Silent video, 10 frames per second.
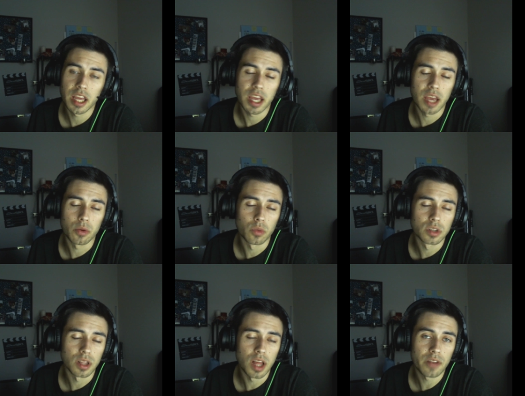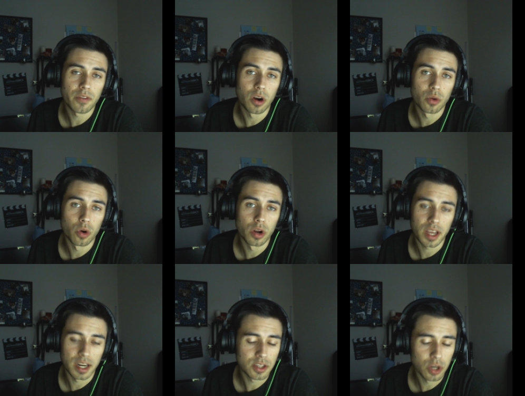it, it was a lot of hard
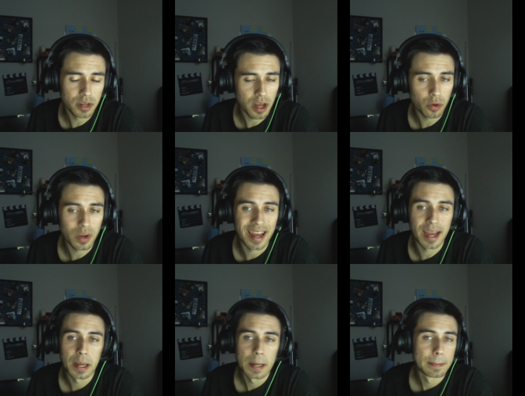work and it turned out okay,